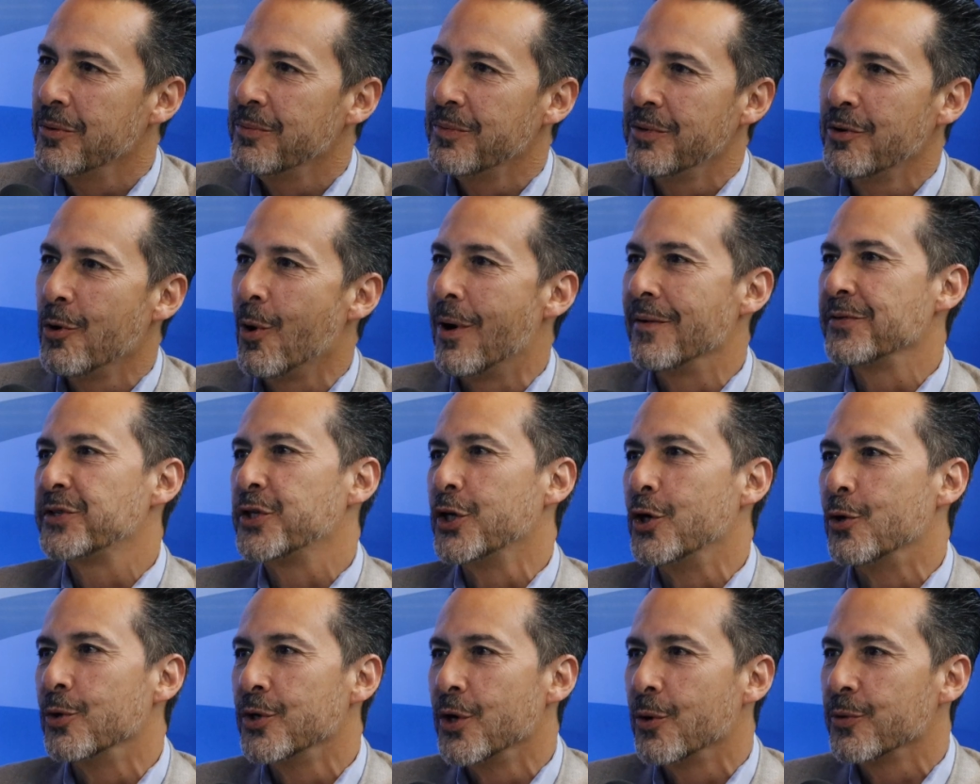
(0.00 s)
You
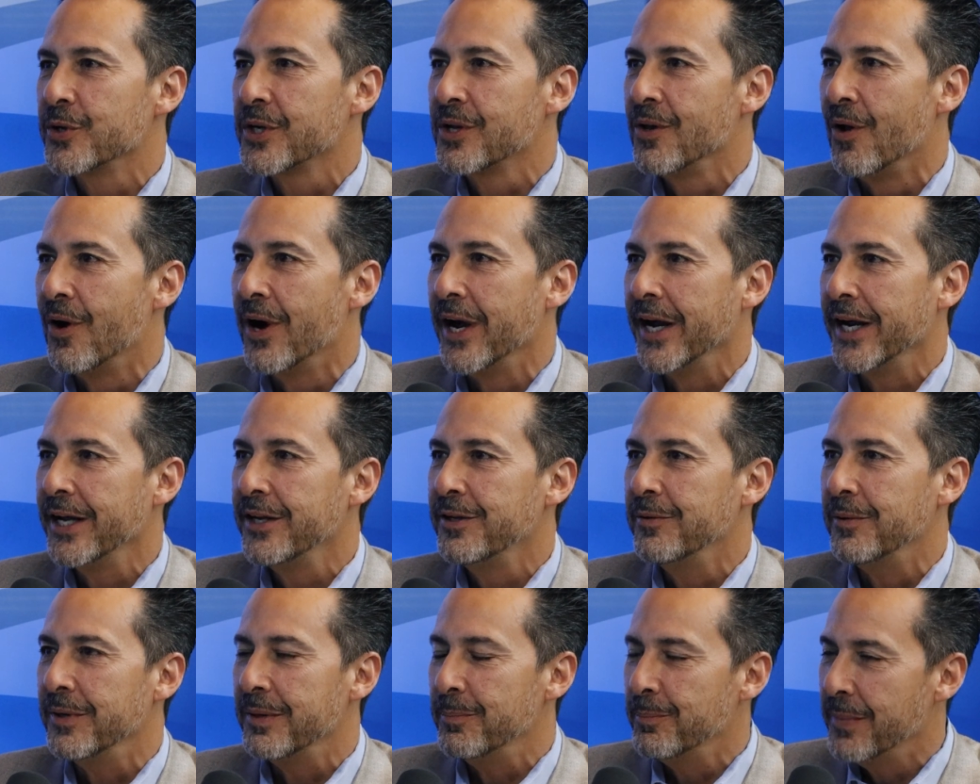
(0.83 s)
obviously don't know the
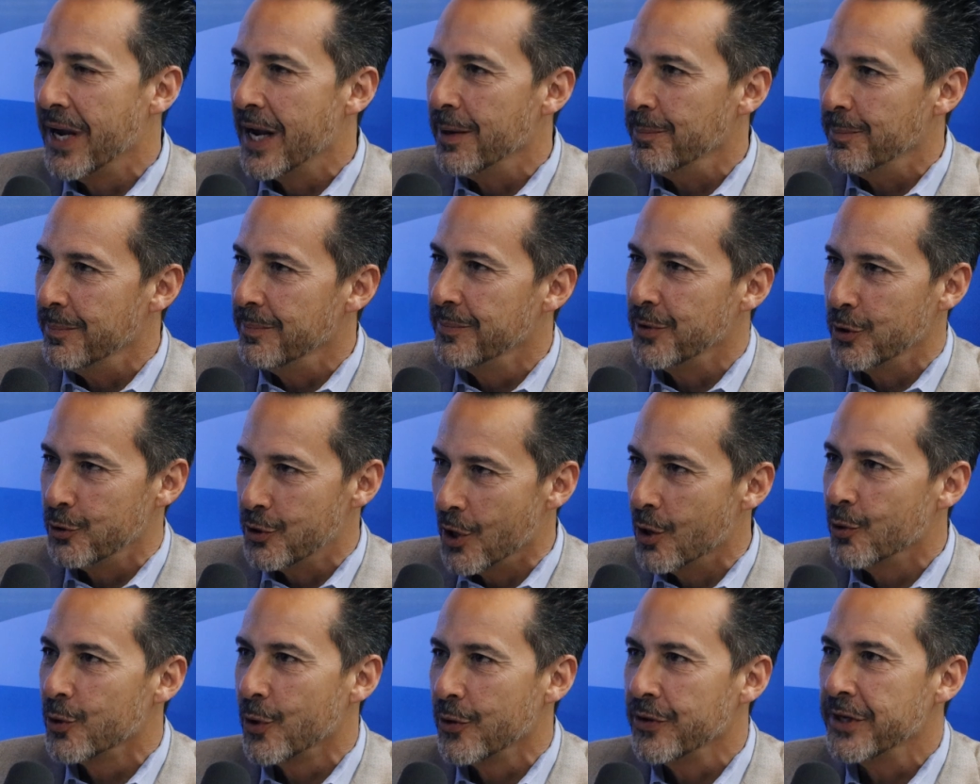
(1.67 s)
client and you
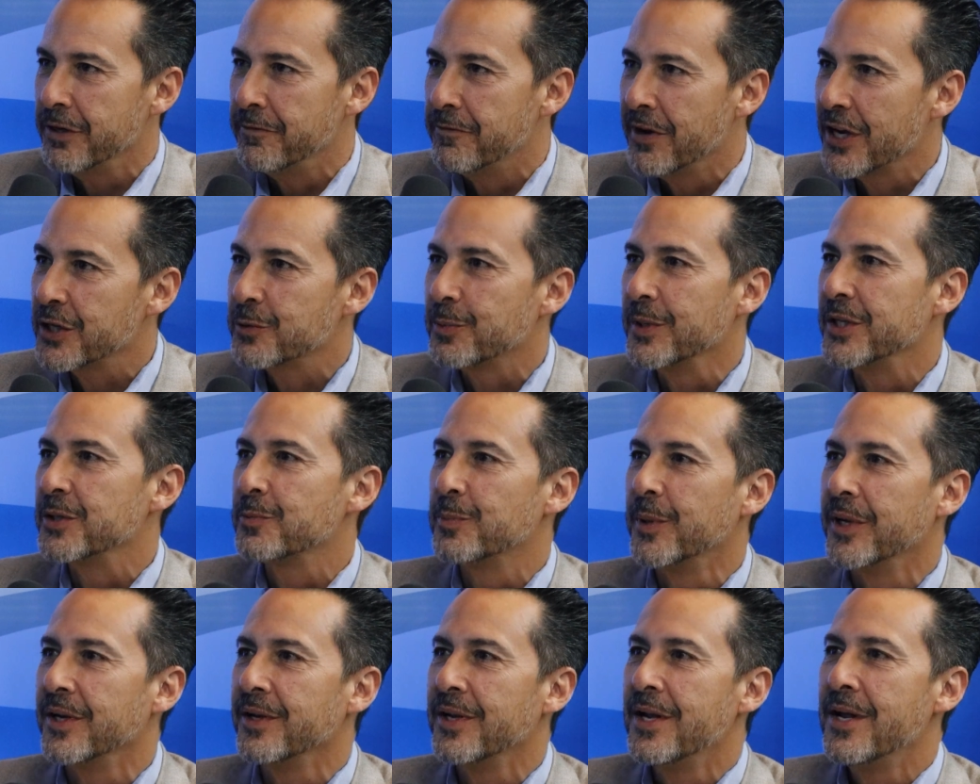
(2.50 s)
don't know the investments,
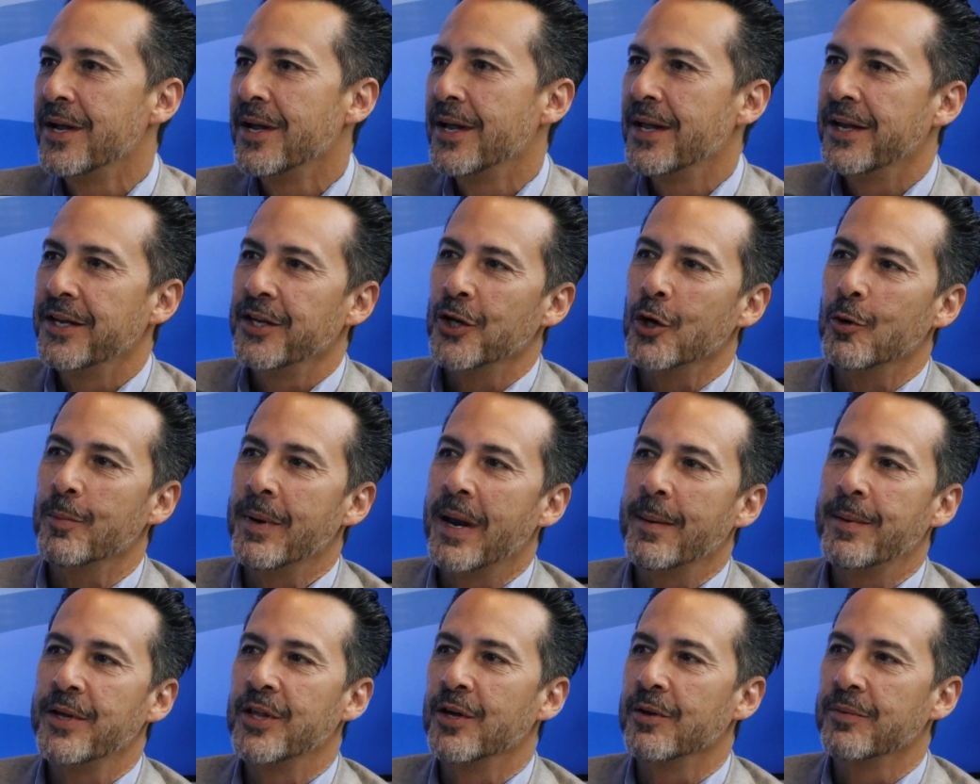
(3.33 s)
but
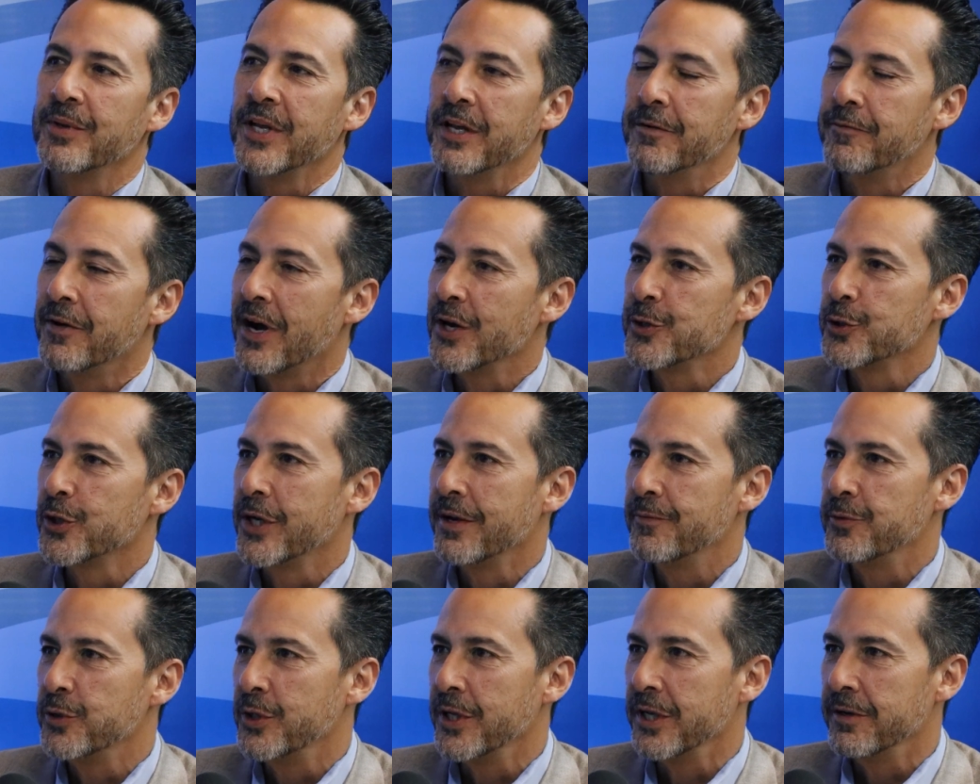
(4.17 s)
maybe the advisor
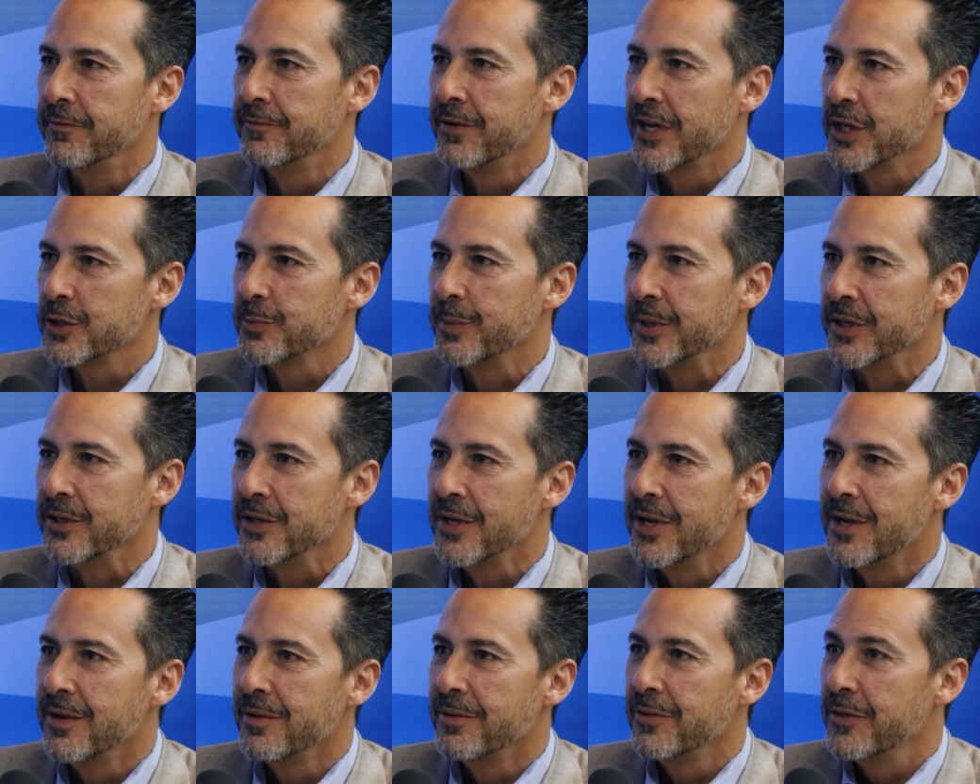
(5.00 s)
gives you the investment
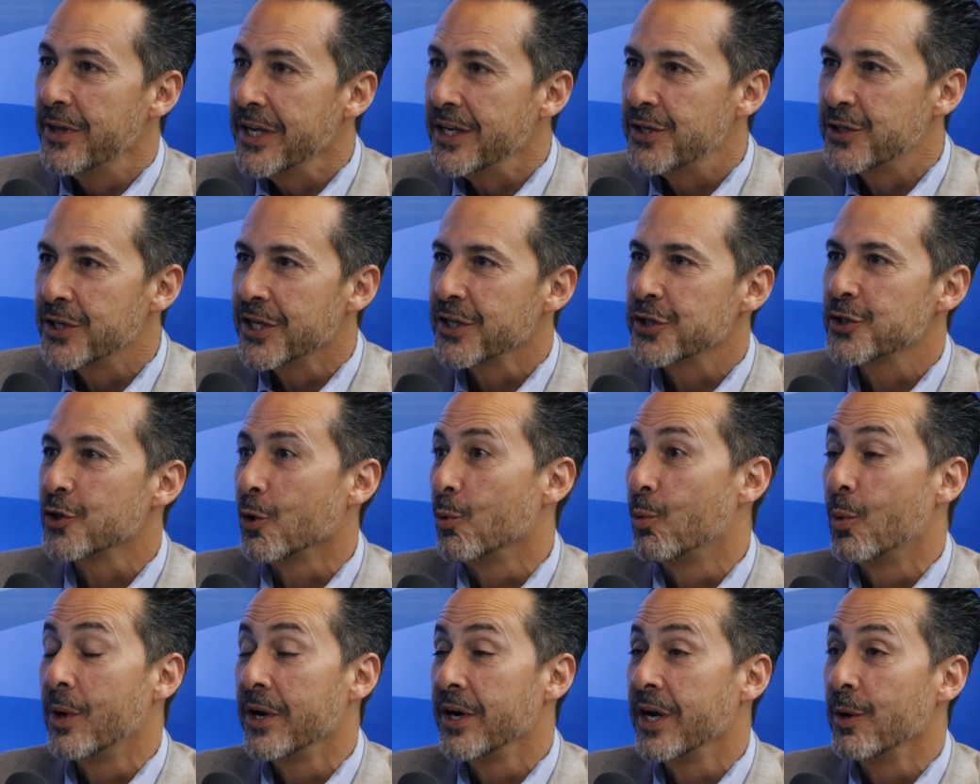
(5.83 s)
thesis or
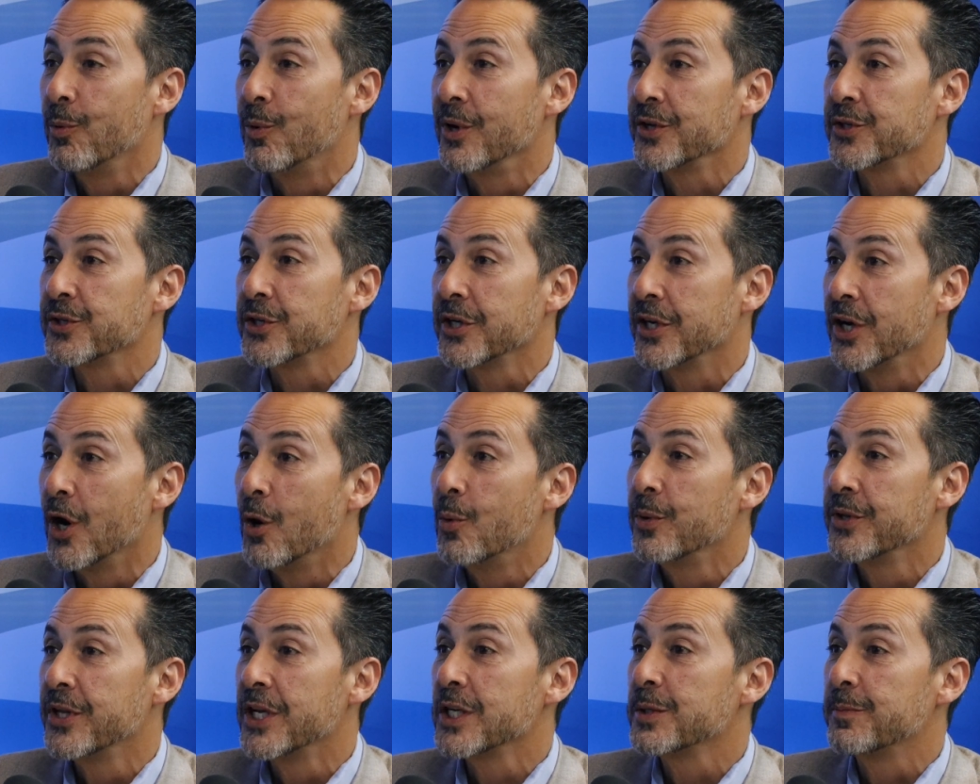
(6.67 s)
where he wants to go
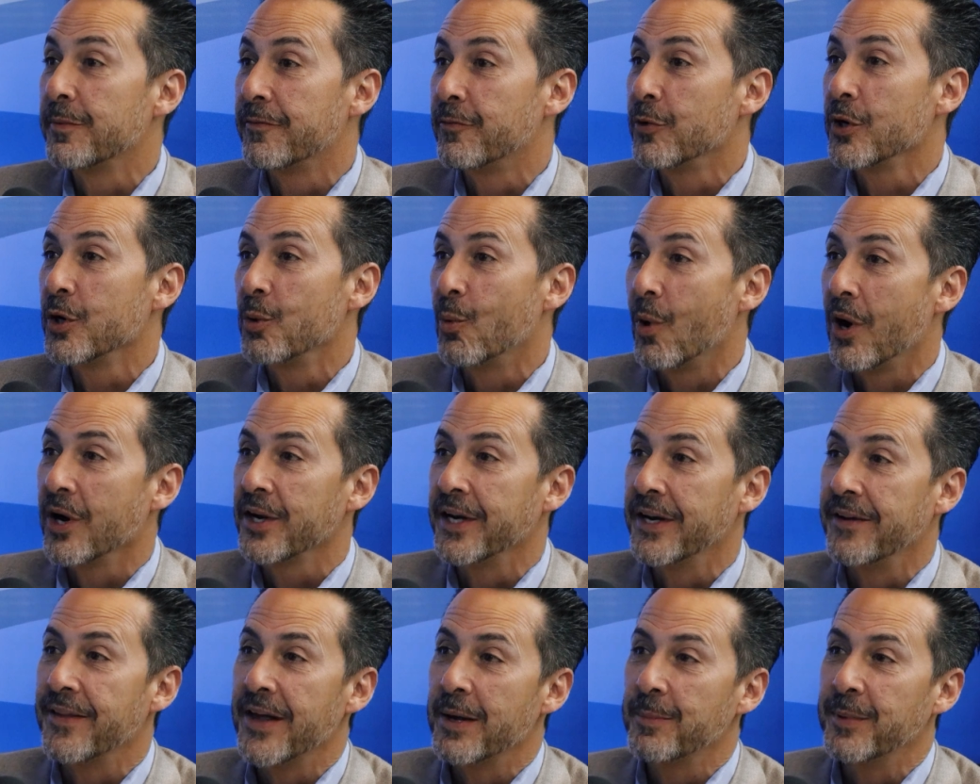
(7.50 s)
with this before you walk
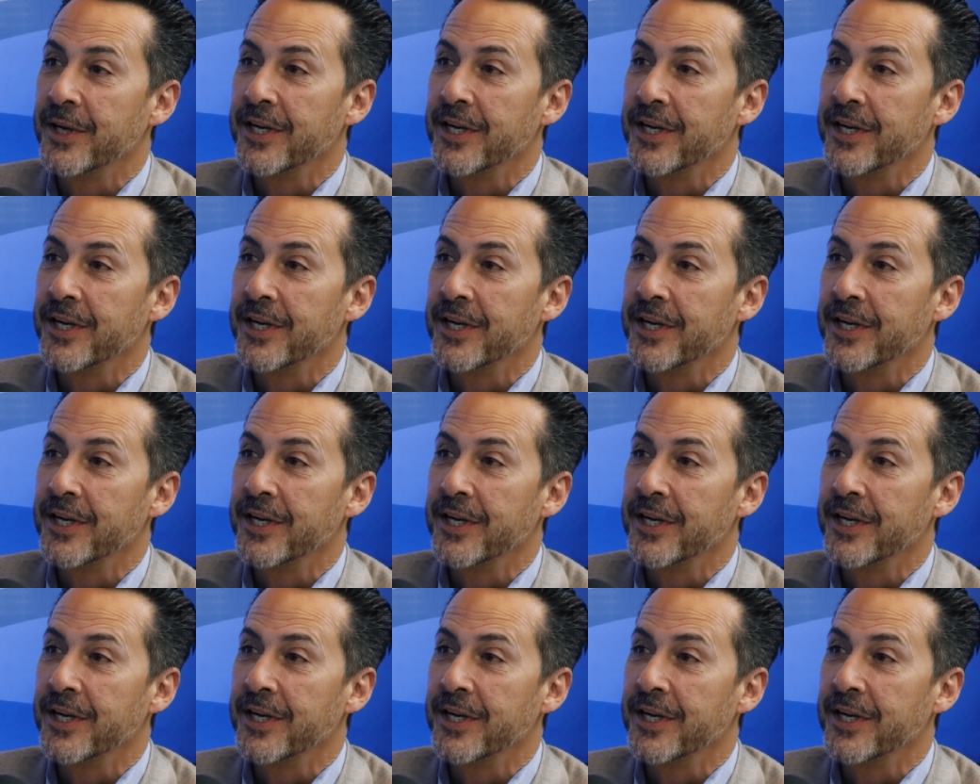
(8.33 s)
into that